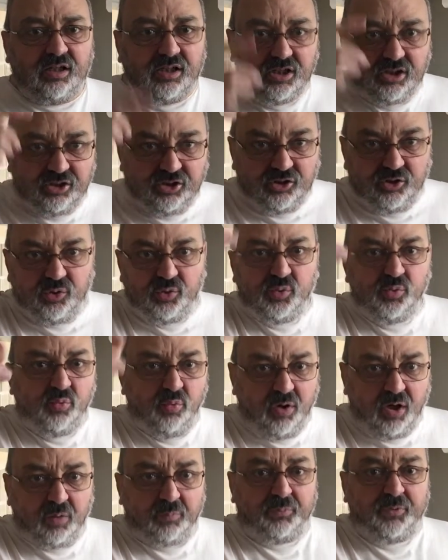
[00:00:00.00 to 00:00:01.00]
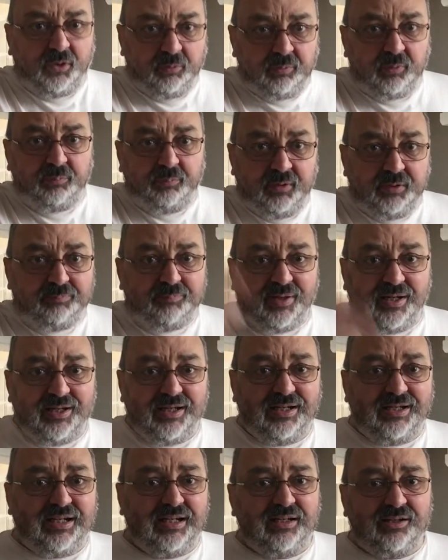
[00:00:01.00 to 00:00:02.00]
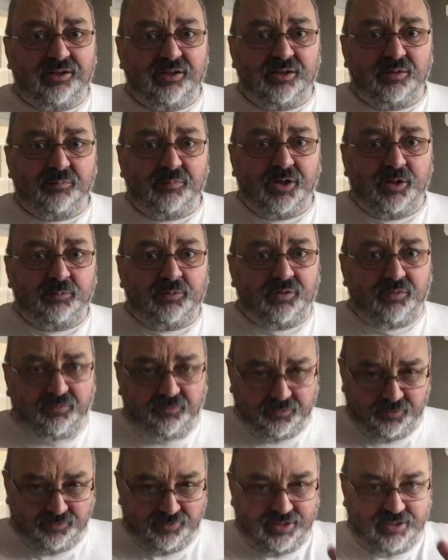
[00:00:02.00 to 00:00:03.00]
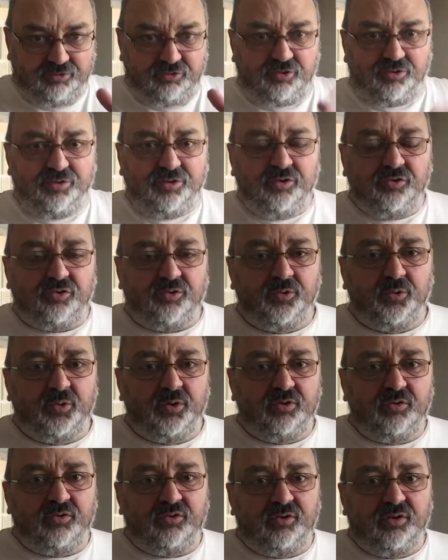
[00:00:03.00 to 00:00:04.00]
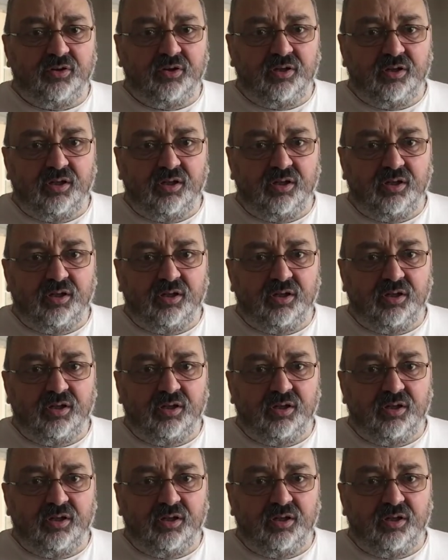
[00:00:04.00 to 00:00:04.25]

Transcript: You are probably paying in at the moment through national insurance.